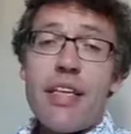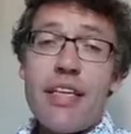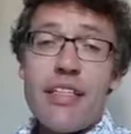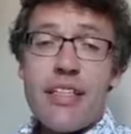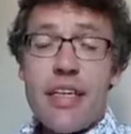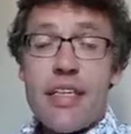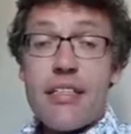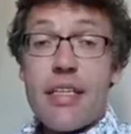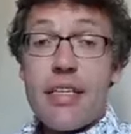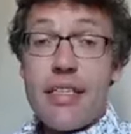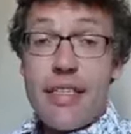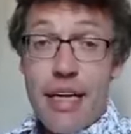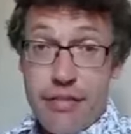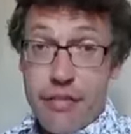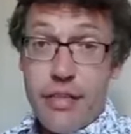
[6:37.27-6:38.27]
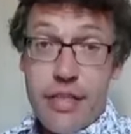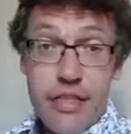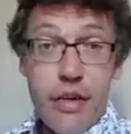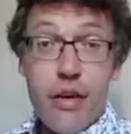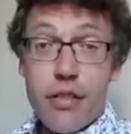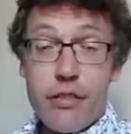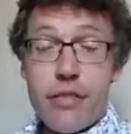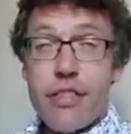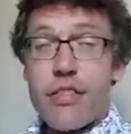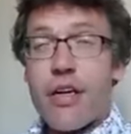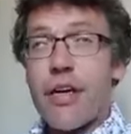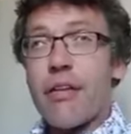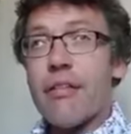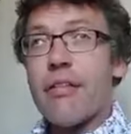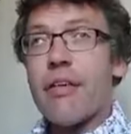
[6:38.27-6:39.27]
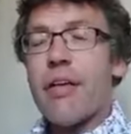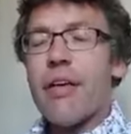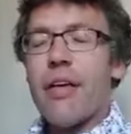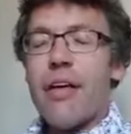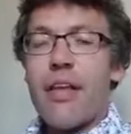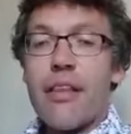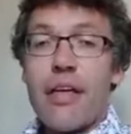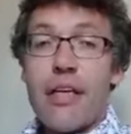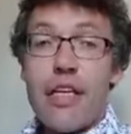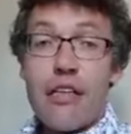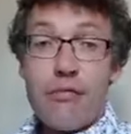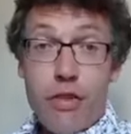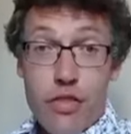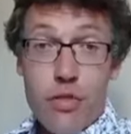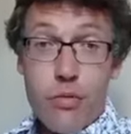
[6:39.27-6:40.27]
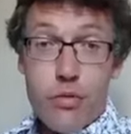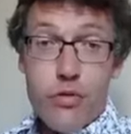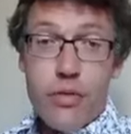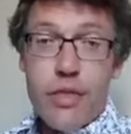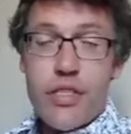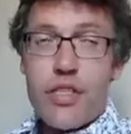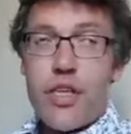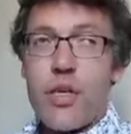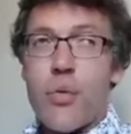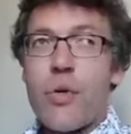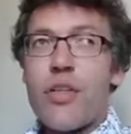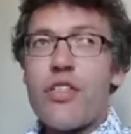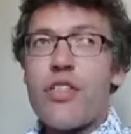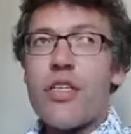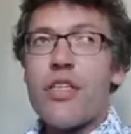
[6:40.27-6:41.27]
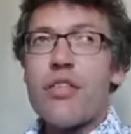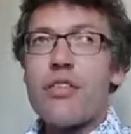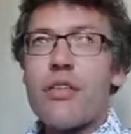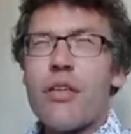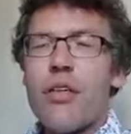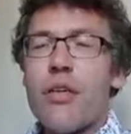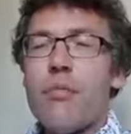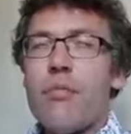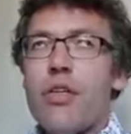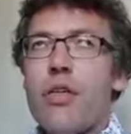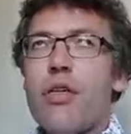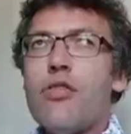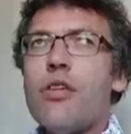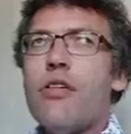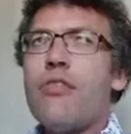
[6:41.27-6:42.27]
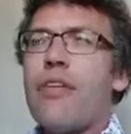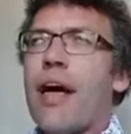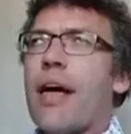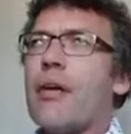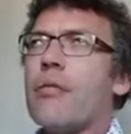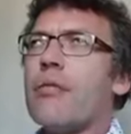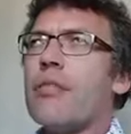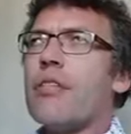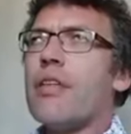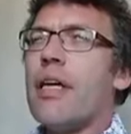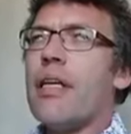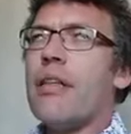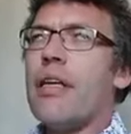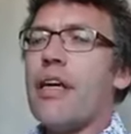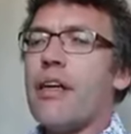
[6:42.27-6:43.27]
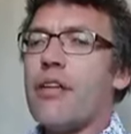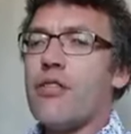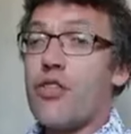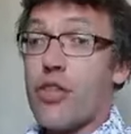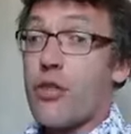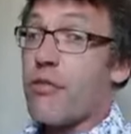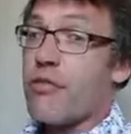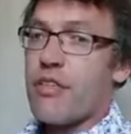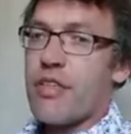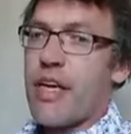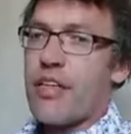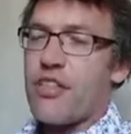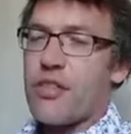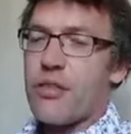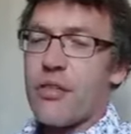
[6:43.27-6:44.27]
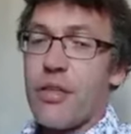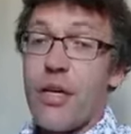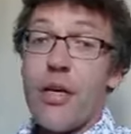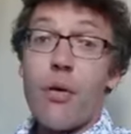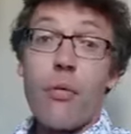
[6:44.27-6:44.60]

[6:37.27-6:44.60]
This is definitely darker in tone than the original trilogy, which is usually found in the kind of children's section.